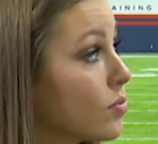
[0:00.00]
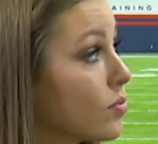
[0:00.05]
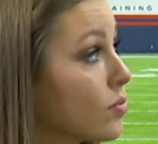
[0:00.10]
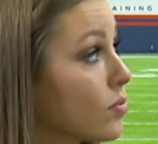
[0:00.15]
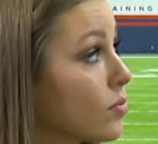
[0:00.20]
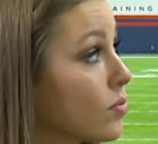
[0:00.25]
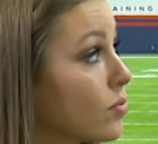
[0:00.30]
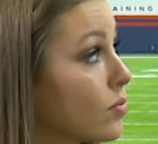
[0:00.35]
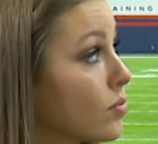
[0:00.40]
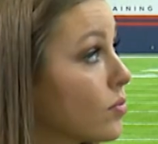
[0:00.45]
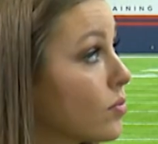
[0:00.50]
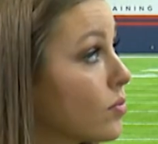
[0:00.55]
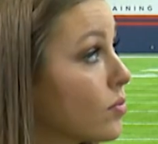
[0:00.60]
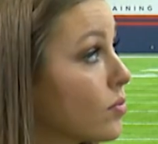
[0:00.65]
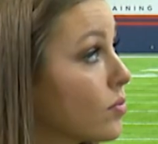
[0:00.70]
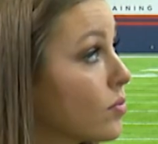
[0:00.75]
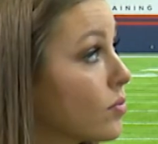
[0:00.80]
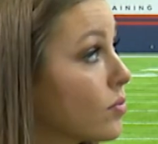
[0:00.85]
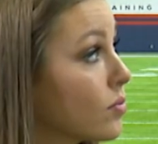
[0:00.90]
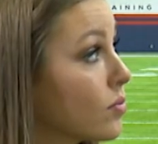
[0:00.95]

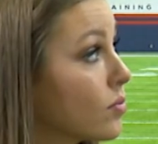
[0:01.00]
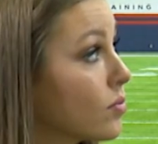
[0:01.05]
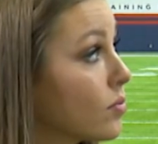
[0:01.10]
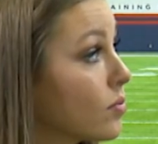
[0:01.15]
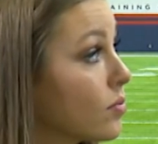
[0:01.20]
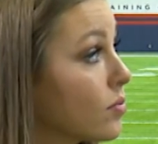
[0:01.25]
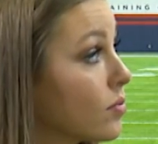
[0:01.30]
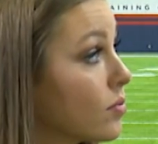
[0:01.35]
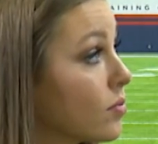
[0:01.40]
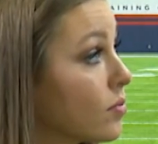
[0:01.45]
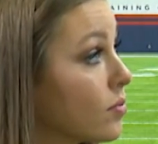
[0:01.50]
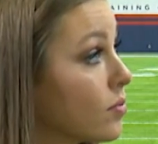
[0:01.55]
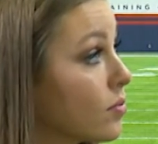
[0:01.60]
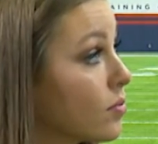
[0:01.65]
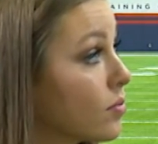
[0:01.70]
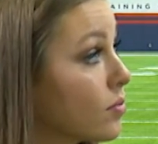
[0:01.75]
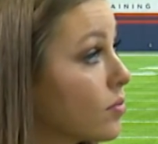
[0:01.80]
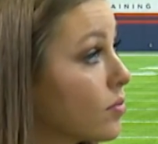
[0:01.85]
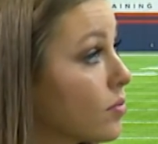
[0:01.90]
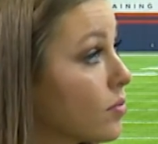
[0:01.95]

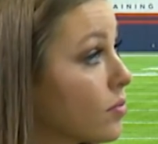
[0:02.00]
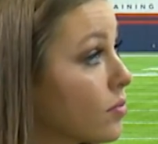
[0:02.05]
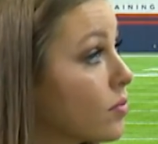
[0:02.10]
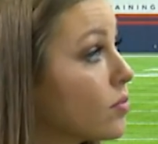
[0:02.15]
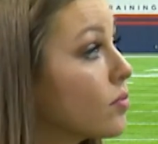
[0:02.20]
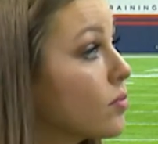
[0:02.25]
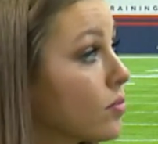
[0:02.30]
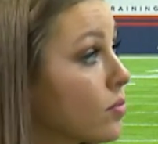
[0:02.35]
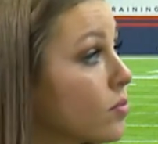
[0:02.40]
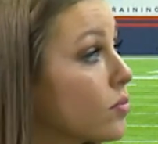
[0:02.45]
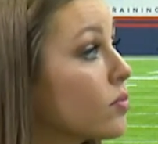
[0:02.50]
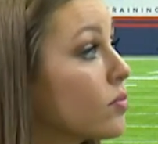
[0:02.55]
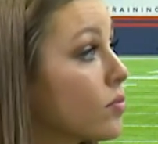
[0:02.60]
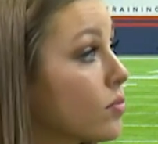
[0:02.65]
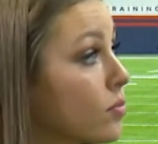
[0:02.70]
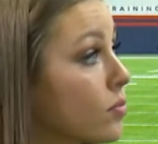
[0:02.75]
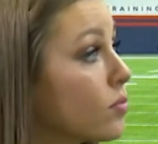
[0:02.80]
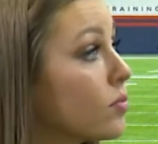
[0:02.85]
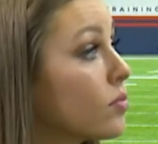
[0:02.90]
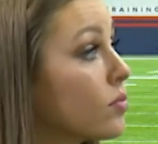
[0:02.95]

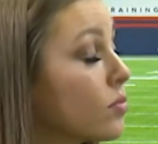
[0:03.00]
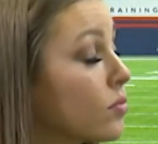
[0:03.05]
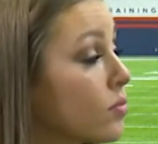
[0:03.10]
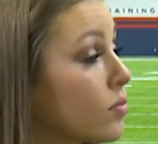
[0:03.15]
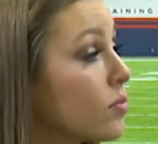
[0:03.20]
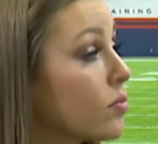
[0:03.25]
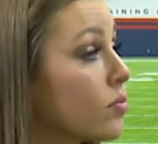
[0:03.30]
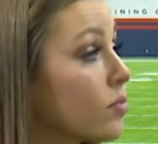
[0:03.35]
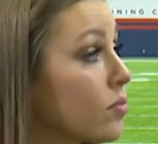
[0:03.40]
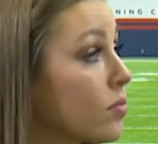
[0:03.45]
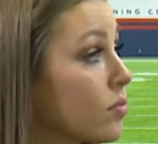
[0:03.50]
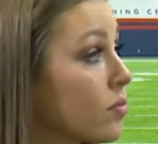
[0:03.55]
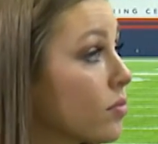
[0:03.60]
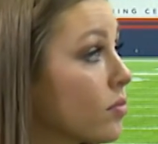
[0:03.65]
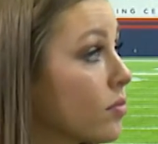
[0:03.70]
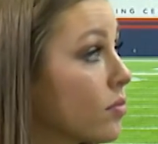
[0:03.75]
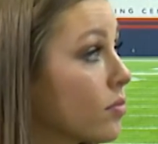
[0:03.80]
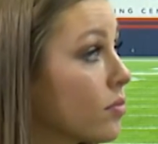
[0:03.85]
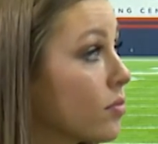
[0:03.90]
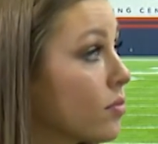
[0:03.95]

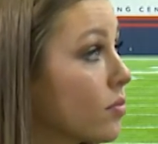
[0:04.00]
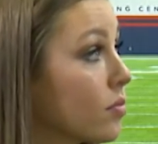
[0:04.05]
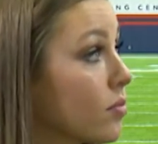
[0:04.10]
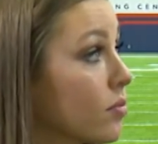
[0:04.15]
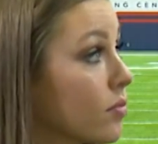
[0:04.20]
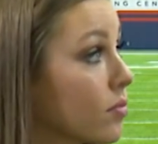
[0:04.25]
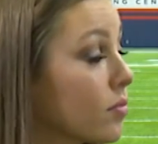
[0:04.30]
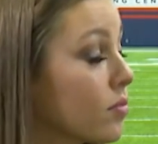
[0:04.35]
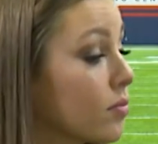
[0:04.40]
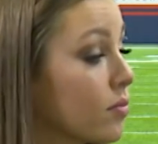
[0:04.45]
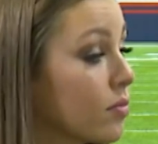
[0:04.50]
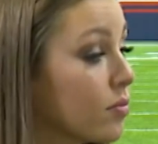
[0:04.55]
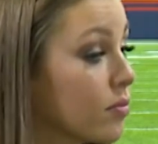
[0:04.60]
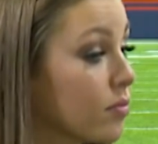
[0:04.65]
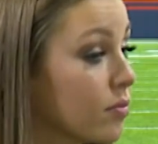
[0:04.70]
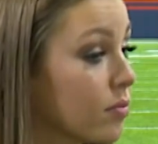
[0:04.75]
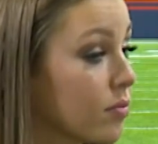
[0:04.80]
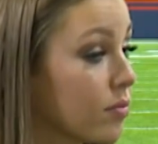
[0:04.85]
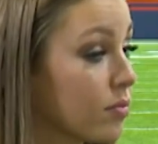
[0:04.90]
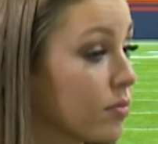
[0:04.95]

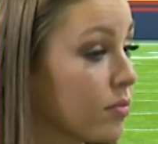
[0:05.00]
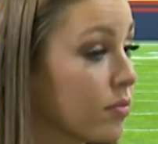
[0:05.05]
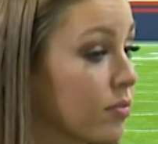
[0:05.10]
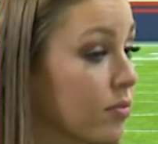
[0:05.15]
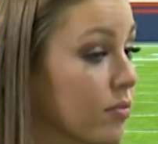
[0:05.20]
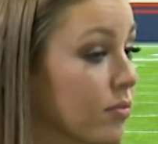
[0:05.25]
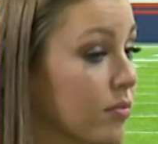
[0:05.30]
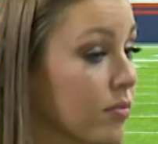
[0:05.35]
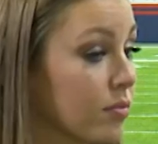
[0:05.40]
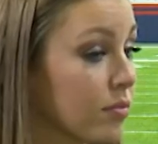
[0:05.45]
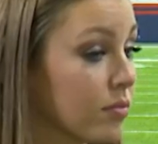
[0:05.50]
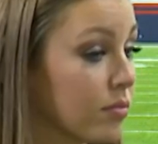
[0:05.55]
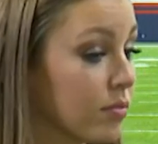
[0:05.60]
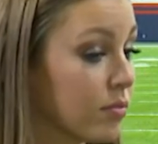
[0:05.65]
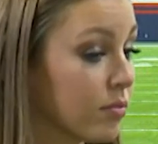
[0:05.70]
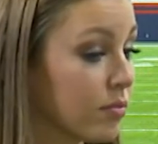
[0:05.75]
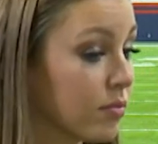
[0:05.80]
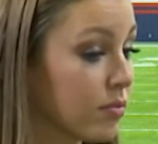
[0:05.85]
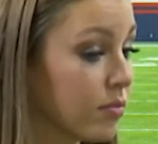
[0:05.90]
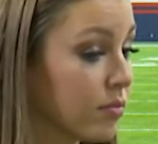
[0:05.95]

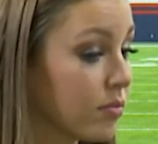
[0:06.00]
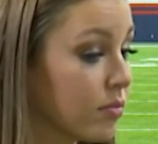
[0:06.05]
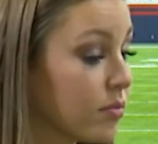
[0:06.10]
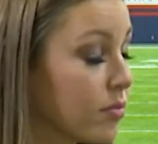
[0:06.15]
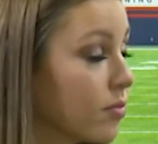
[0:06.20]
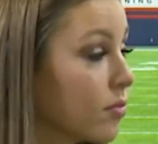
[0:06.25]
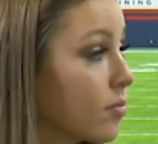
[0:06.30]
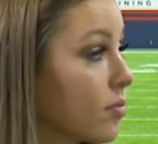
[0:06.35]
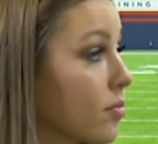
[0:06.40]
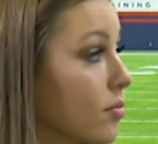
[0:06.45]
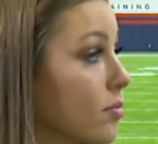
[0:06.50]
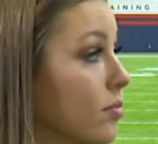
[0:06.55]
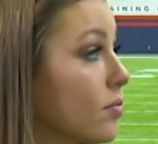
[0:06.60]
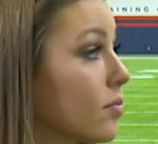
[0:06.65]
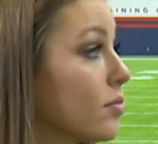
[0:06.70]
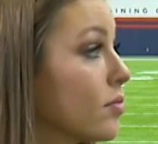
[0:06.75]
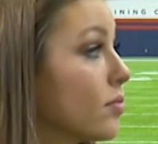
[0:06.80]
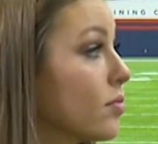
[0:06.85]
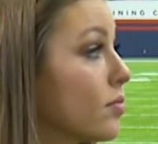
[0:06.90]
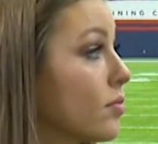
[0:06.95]
The person shown says nothing.